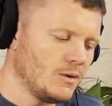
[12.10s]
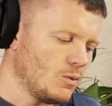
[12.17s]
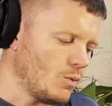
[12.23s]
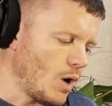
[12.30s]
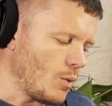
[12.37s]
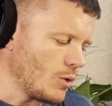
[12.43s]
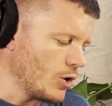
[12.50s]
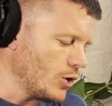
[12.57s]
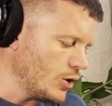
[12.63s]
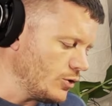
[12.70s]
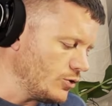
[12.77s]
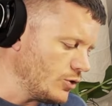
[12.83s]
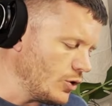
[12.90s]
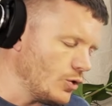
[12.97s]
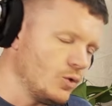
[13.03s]
What we're going to
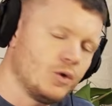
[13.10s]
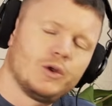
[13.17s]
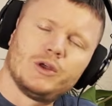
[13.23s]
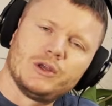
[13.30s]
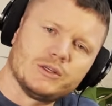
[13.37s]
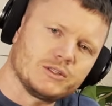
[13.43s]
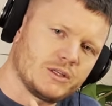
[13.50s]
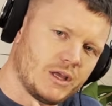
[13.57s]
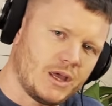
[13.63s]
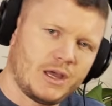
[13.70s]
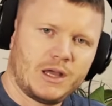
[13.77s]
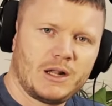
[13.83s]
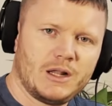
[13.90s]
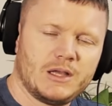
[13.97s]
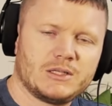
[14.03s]
do is take
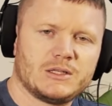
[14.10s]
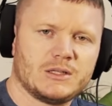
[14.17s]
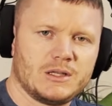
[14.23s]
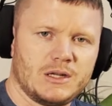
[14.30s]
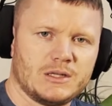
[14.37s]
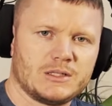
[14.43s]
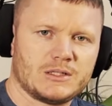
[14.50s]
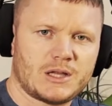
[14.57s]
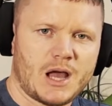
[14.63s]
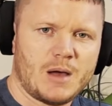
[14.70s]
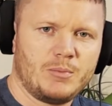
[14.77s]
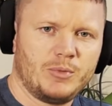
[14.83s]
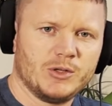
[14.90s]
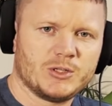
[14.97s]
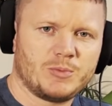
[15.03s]
a listen to the
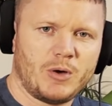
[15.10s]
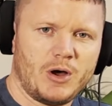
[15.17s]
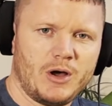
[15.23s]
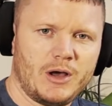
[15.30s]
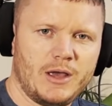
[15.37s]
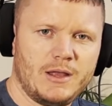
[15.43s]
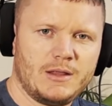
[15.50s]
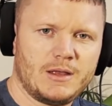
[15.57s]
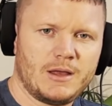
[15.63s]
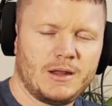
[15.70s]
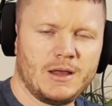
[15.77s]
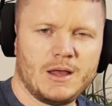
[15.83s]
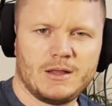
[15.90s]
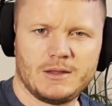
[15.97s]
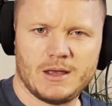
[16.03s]
samples behind it,
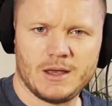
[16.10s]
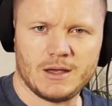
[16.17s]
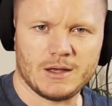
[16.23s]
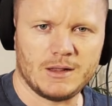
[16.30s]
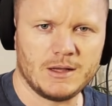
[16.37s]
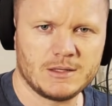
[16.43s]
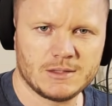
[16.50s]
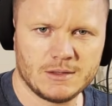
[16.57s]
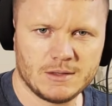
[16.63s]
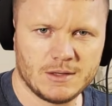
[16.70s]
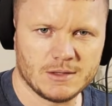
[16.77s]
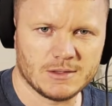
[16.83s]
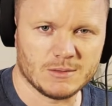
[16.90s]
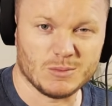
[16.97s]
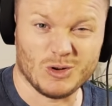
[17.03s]
take a listen to
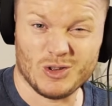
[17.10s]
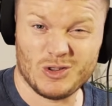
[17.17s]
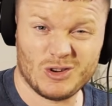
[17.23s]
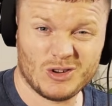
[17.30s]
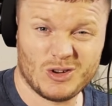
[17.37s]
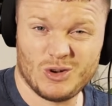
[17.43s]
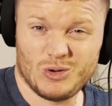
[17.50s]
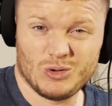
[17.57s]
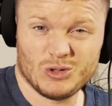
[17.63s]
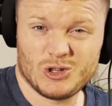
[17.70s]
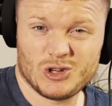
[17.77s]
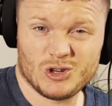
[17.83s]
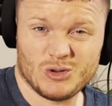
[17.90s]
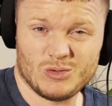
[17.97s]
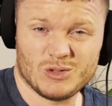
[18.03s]
some other cool
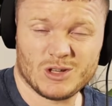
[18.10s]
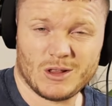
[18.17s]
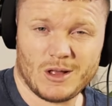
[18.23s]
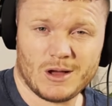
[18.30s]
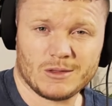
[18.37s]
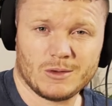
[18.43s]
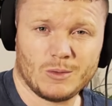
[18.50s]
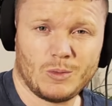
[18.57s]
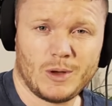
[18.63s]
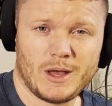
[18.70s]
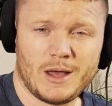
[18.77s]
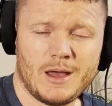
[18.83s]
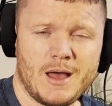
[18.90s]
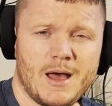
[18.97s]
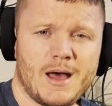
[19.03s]
tunes along the
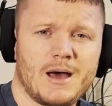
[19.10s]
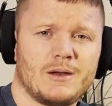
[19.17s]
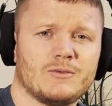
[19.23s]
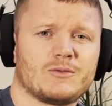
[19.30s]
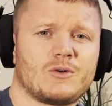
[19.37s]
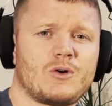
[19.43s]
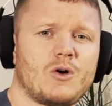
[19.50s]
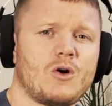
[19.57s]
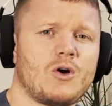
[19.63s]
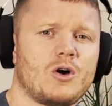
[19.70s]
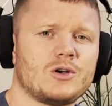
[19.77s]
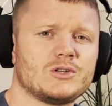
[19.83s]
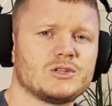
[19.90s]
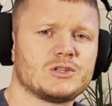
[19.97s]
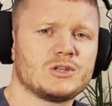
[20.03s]
way, and of
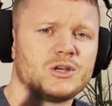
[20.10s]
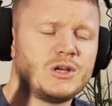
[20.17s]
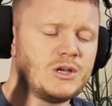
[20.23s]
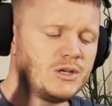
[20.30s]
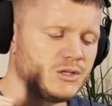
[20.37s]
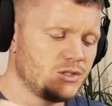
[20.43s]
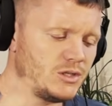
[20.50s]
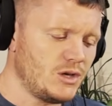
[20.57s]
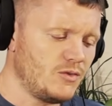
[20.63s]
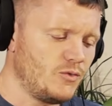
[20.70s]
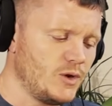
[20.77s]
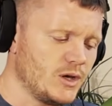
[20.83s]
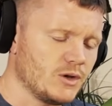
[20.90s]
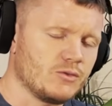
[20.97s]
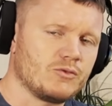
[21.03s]
course, see if
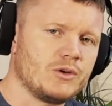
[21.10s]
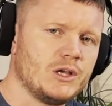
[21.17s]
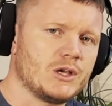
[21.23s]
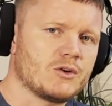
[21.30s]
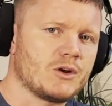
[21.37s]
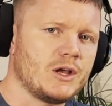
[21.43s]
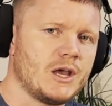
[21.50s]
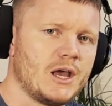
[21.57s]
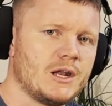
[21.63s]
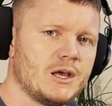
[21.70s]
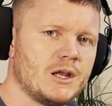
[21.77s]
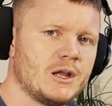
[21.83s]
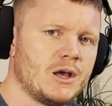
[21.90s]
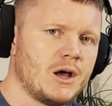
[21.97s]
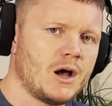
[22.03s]
we can recreate it
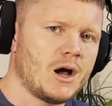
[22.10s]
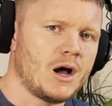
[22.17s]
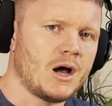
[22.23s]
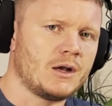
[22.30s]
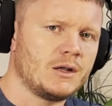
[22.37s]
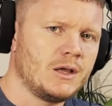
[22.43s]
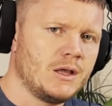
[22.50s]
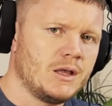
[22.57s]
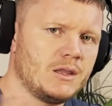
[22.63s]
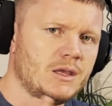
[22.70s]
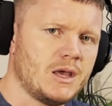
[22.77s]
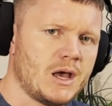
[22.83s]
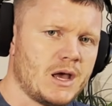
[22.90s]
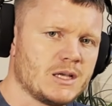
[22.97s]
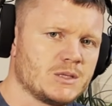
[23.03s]
on the
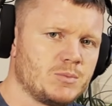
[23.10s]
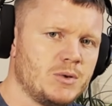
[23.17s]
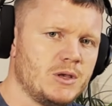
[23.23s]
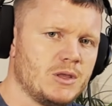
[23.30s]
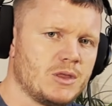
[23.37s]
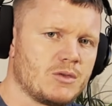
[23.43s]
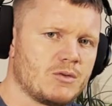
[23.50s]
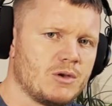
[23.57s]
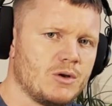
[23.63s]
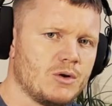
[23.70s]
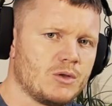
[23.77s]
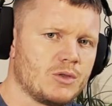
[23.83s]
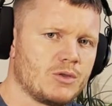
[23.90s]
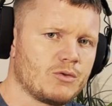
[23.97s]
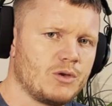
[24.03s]

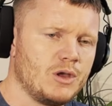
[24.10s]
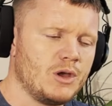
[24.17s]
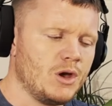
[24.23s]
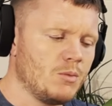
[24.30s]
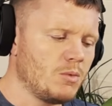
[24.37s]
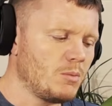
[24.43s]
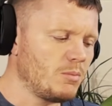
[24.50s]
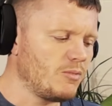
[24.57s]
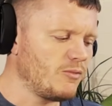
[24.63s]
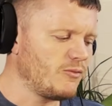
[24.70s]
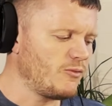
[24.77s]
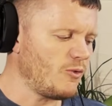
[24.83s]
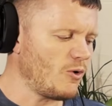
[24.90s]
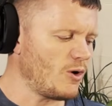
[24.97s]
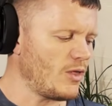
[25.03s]
SP303. But
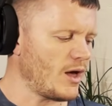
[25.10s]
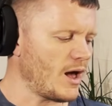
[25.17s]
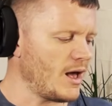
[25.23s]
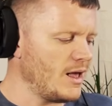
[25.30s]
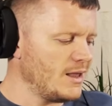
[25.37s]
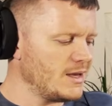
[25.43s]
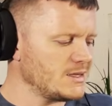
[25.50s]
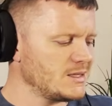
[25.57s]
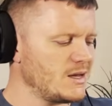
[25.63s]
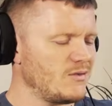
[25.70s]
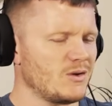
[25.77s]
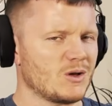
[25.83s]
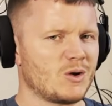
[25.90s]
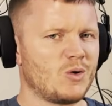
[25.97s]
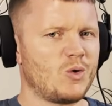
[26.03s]
before that, let's give it
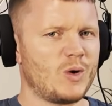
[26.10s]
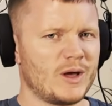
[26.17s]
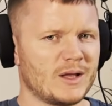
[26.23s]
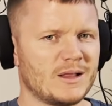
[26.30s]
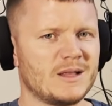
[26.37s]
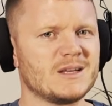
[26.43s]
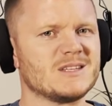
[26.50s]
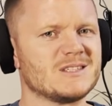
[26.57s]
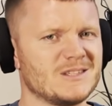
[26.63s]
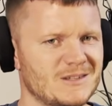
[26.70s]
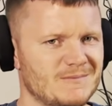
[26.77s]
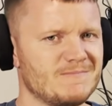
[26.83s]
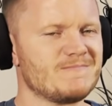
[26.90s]
a quick listen.